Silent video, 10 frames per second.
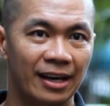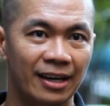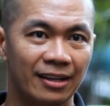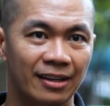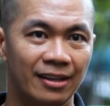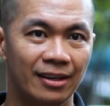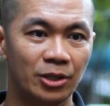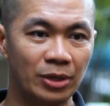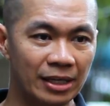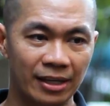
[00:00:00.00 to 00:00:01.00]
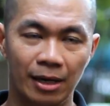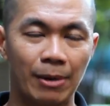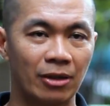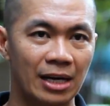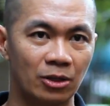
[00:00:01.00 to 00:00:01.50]
And the unique thing
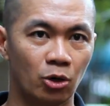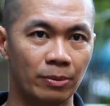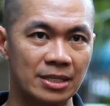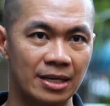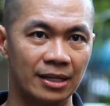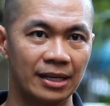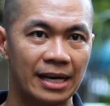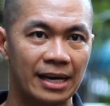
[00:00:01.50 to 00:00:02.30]
about that home is that